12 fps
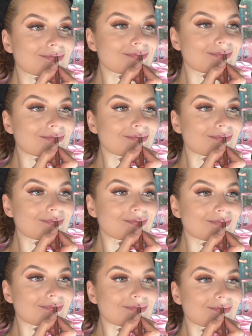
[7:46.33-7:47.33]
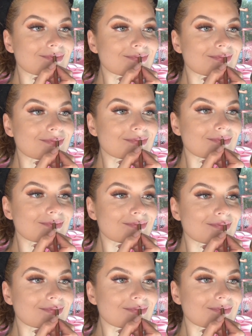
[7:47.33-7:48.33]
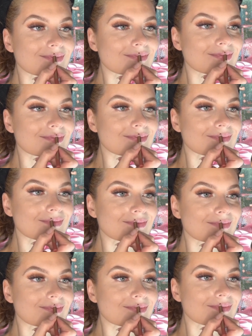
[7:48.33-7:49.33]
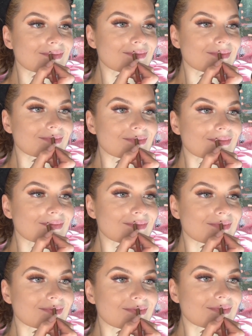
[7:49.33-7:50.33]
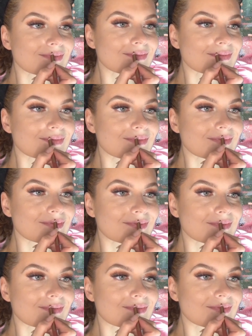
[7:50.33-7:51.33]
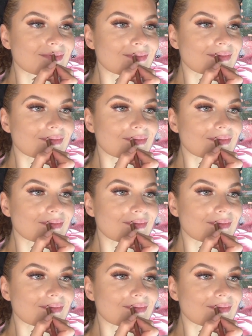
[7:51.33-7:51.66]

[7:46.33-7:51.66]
This color is kind of a caramel, a little bit on the brown side,